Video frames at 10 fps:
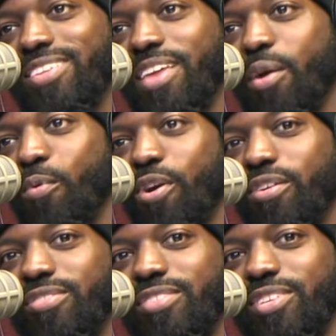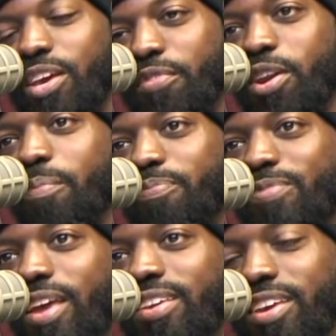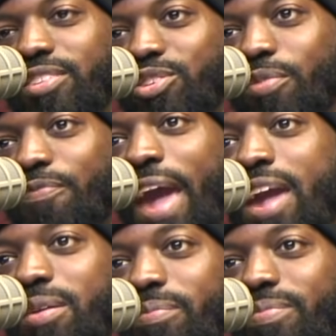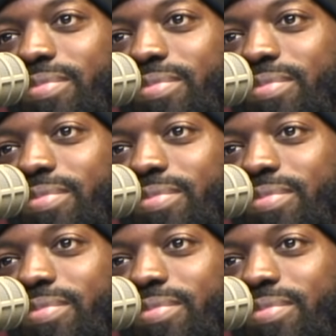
they were giving up their kids to fame